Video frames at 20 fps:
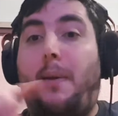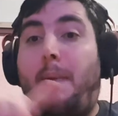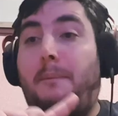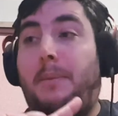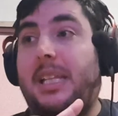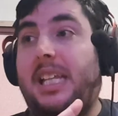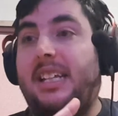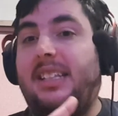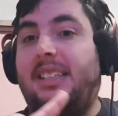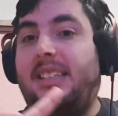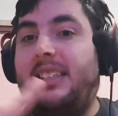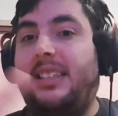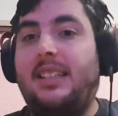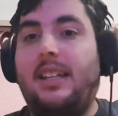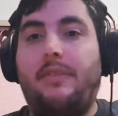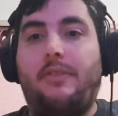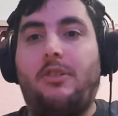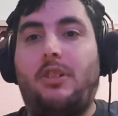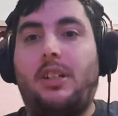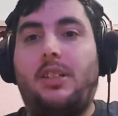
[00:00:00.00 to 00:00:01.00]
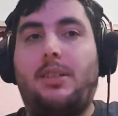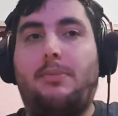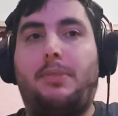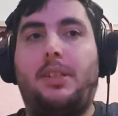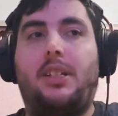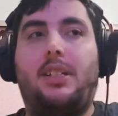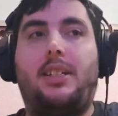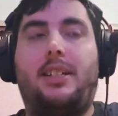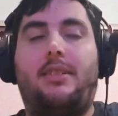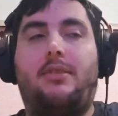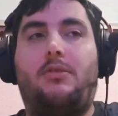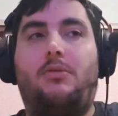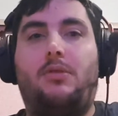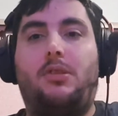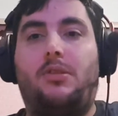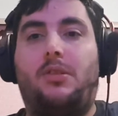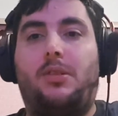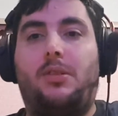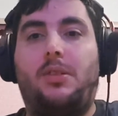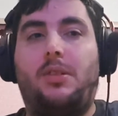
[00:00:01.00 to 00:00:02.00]
but they never explain how it
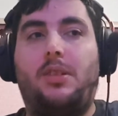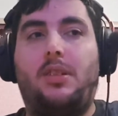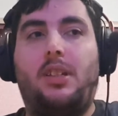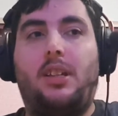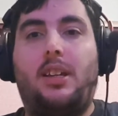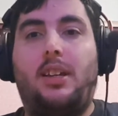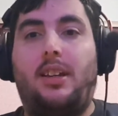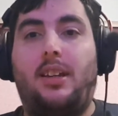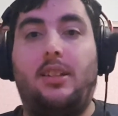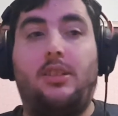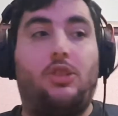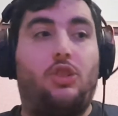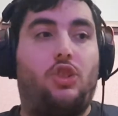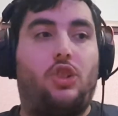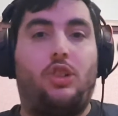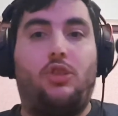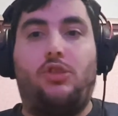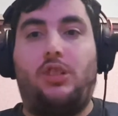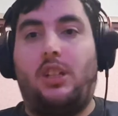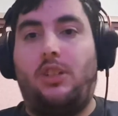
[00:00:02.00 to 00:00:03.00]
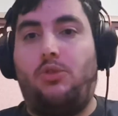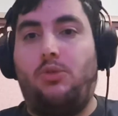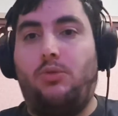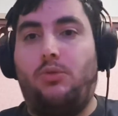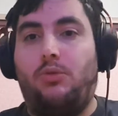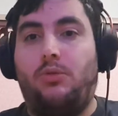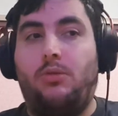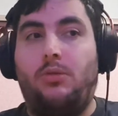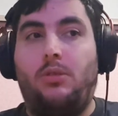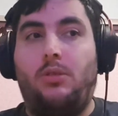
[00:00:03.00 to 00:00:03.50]
works. In the show they do.